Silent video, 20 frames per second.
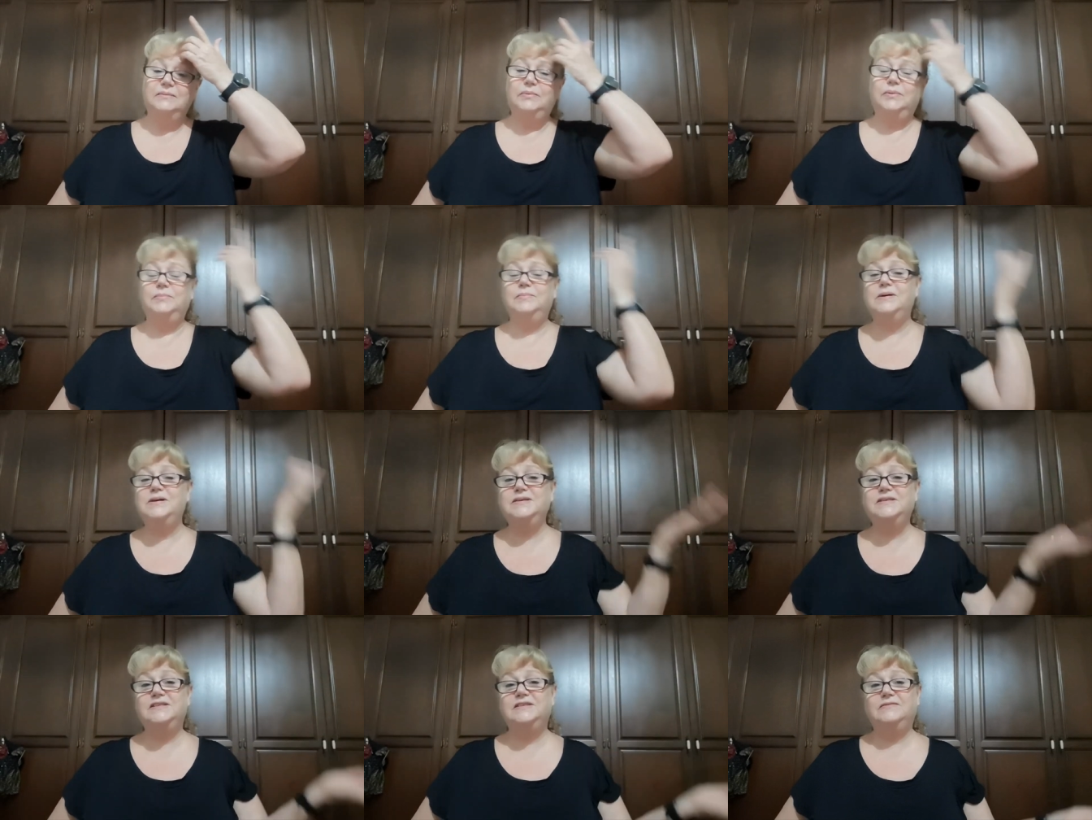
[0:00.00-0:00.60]
But
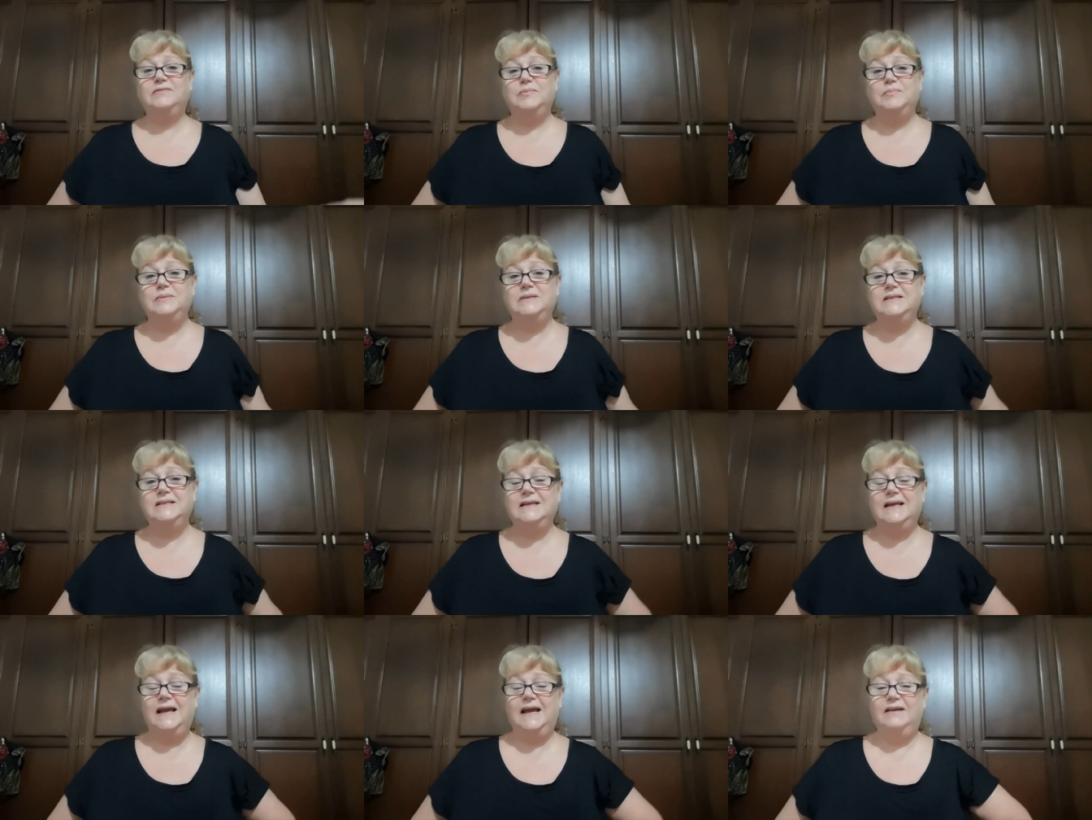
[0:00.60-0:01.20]
most of them
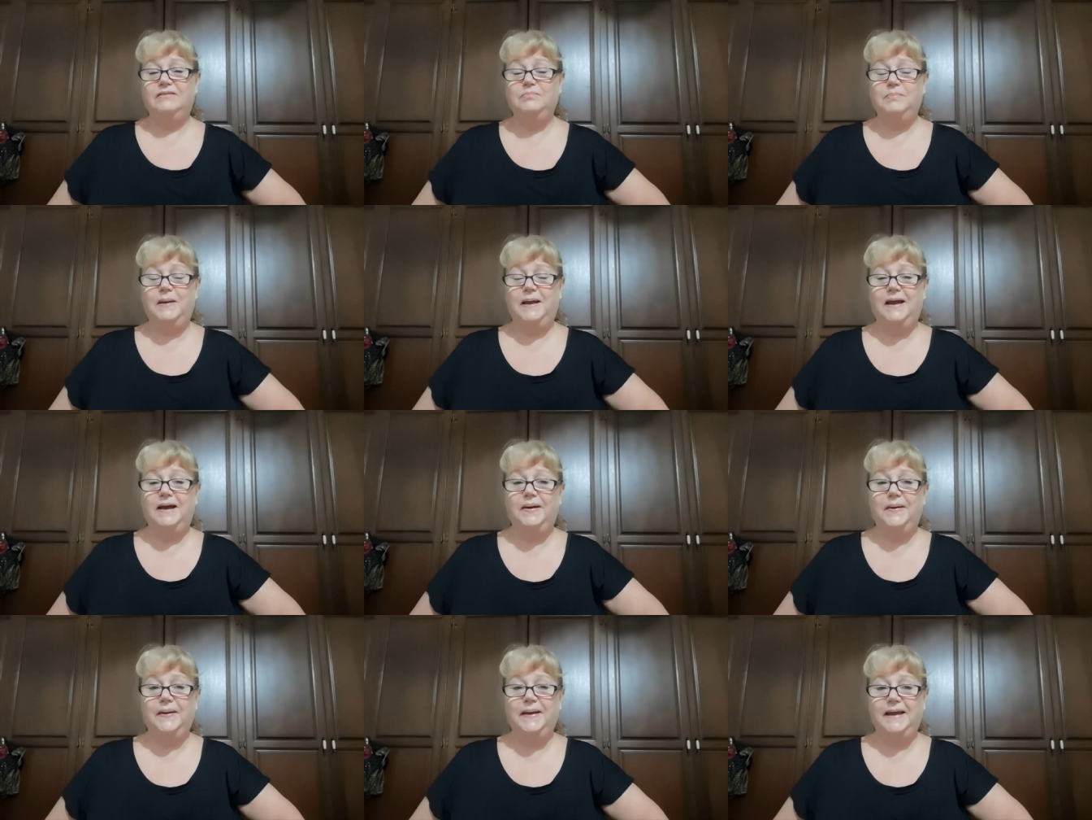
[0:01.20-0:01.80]
didn't have
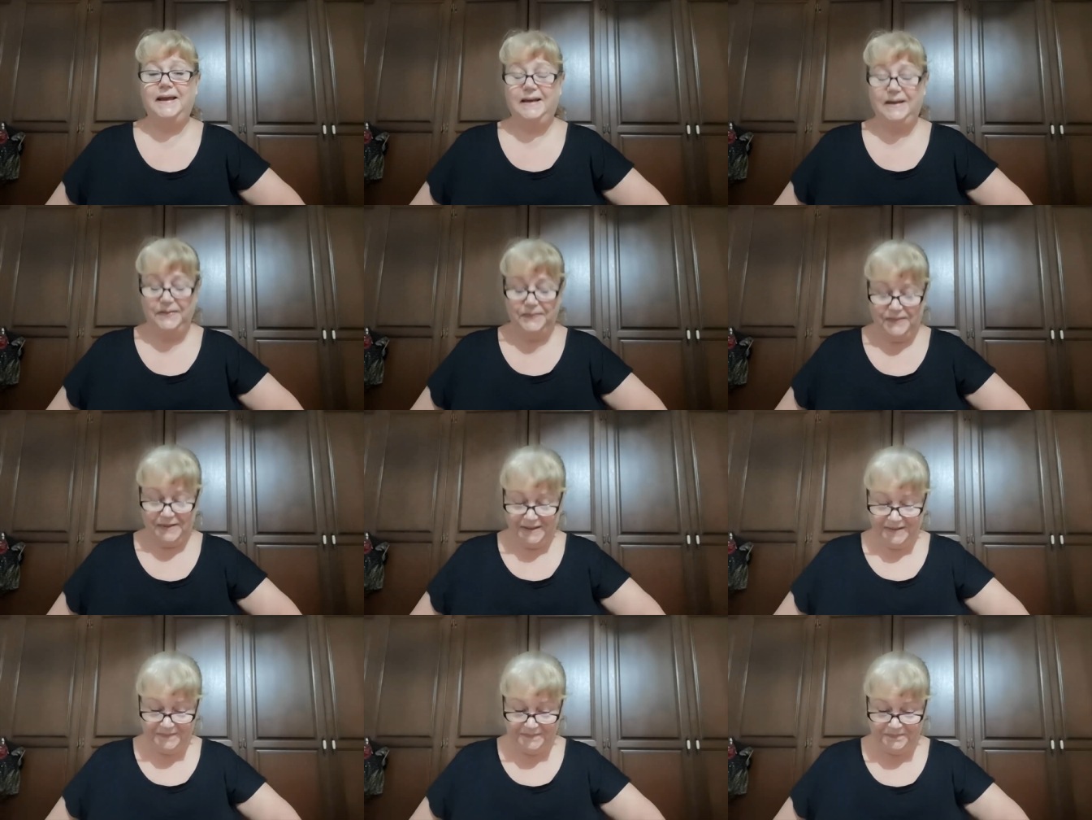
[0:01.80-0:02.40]
power
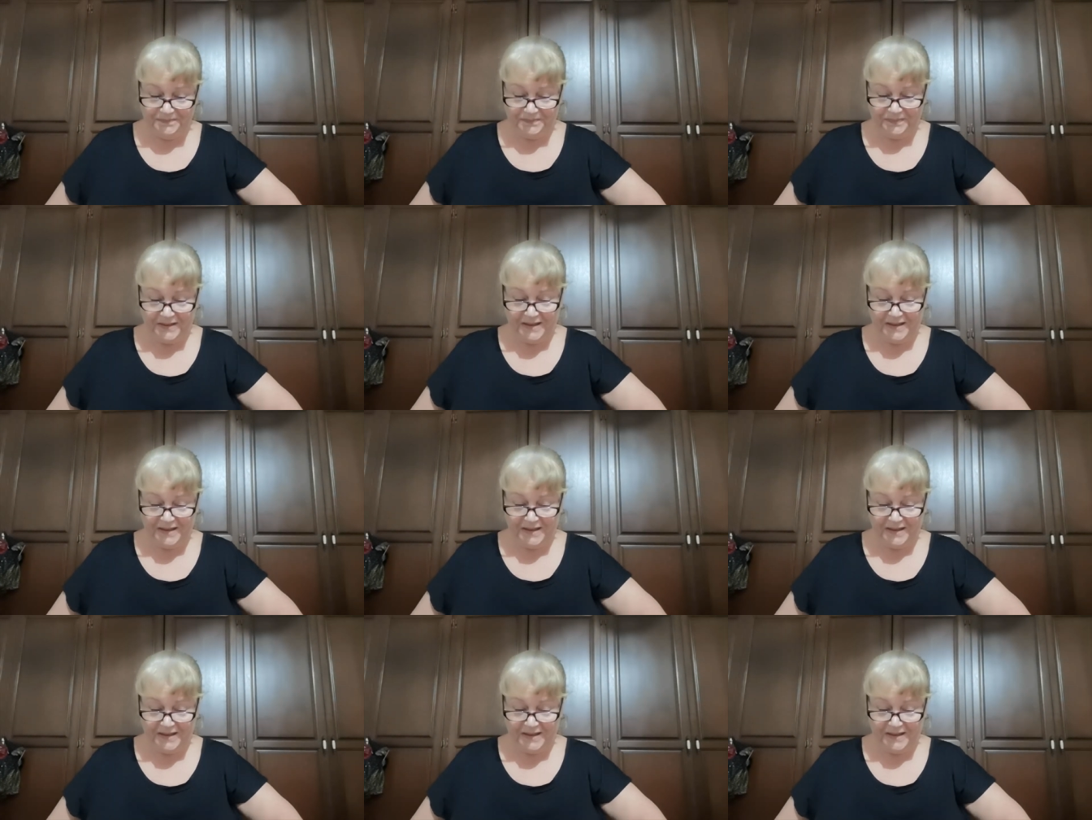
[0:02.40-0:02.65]
anyway.